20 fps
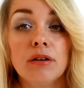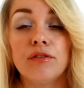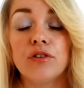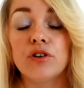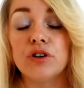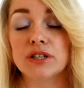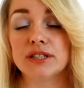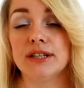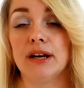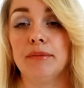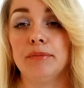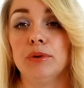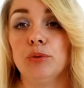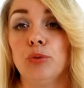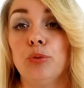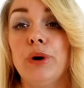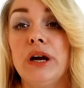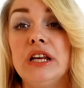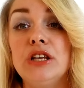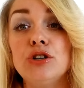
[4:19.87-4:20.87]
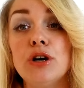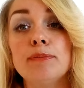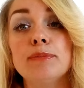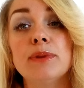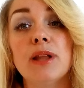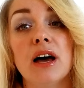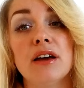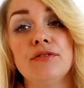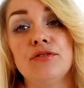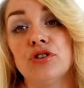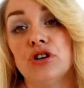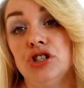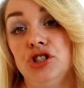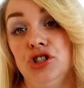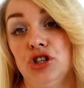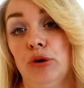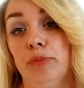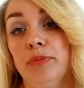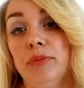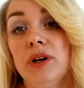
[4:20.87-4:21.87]
For example, when you apply for a
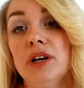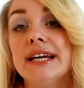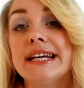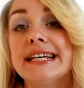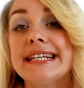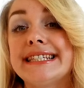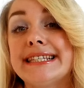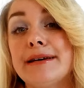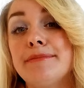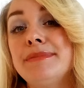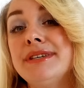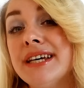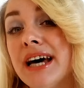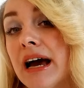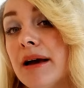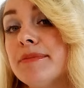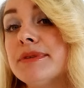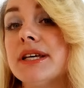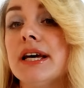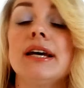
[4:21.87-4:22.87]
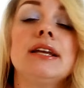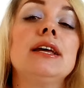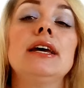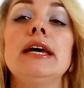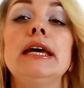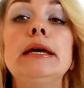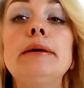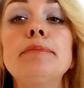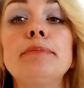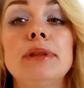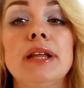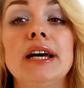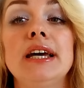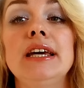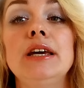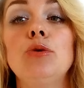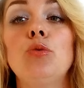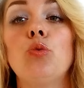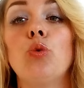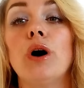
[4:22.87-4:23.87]
job, sometimes an
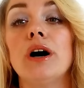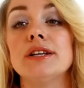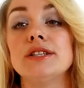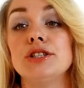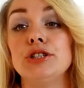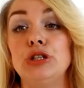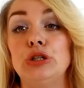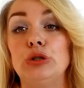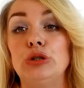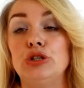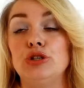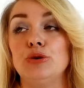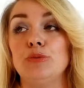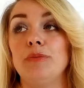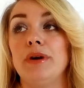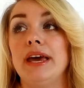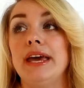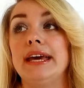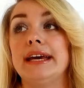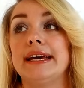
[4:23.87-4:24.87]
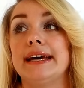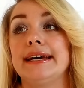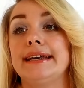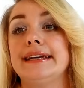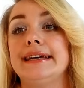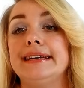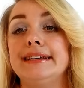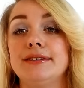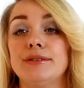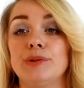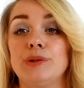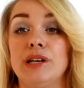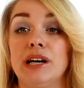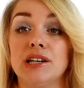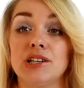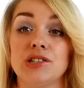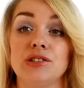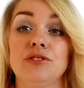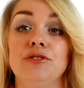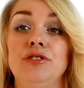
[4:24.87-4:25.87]
employee wants you to make an
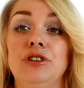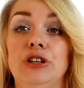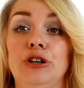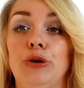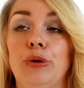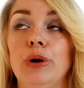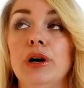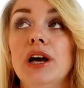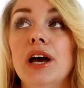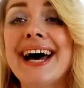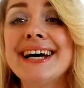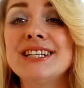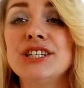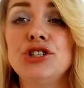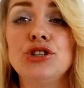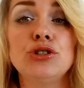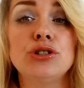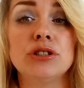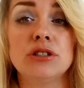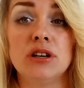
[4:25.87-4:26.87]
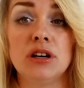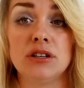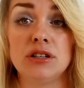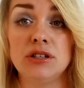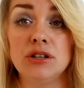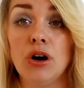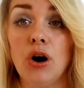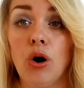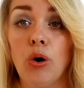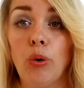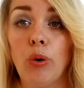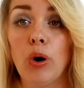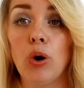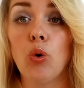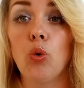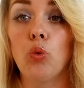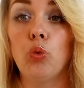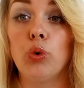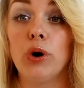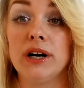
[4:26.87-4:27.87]
introduction video and you do not know
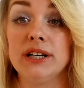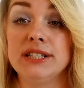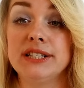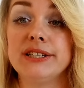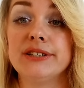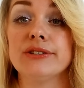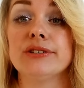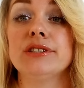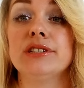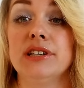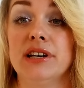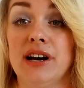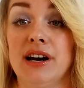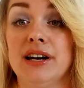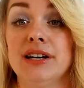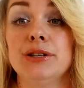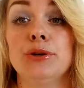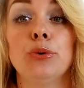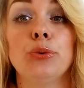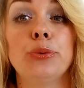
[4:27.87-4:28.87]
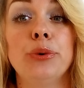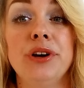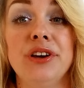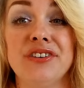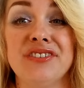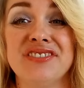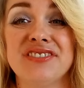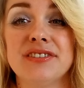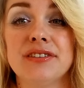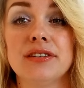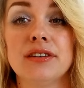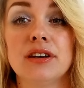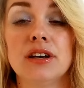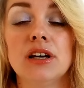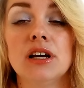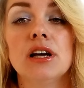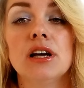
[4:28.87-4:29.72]
what to start with.